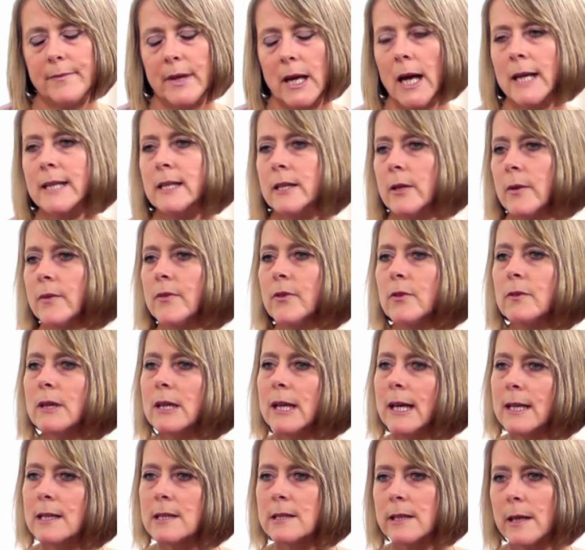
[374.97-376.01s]
I don't know, if you're a
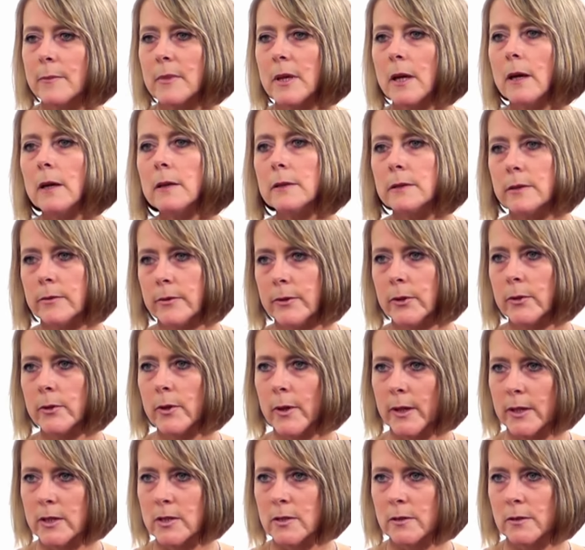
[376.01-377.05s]
landscape gardener and you're
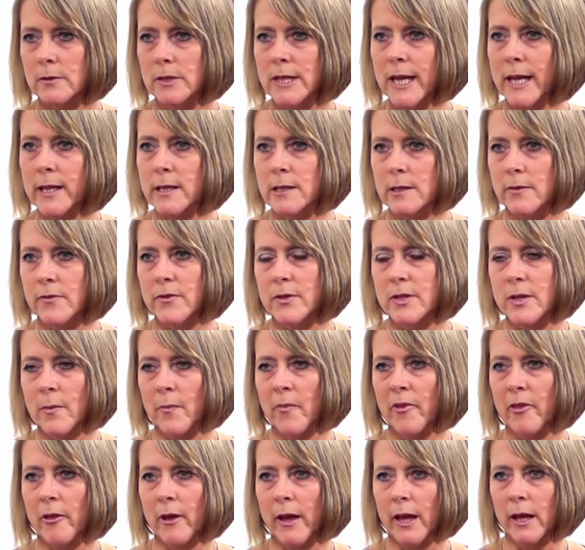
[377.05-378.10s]
going to tender for
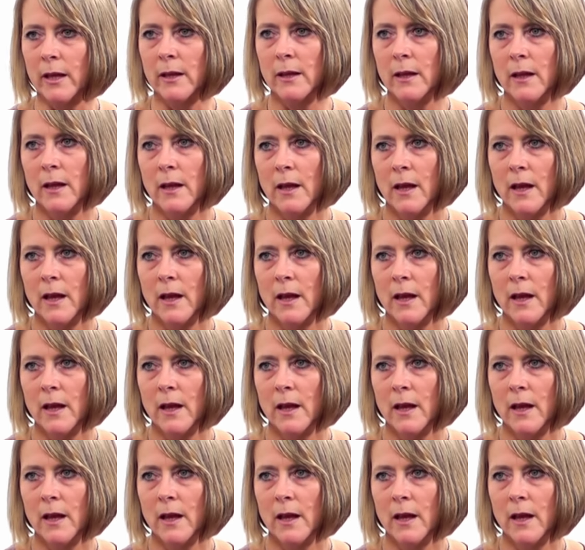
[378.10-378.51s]
something,